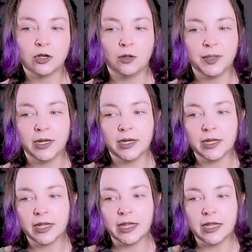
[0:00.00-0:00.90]

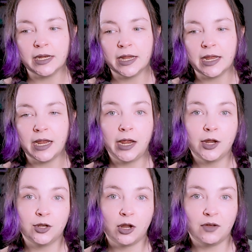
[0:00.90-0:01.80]
culminating in a
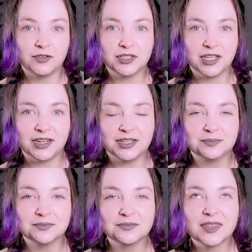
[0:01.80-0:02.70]
novel study.
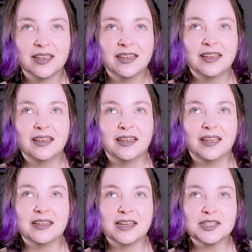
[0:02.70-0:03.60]

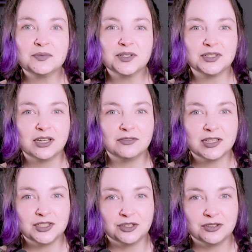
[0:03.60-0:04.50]
And guess which novel
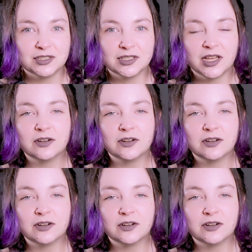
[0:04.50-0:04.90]
they chose?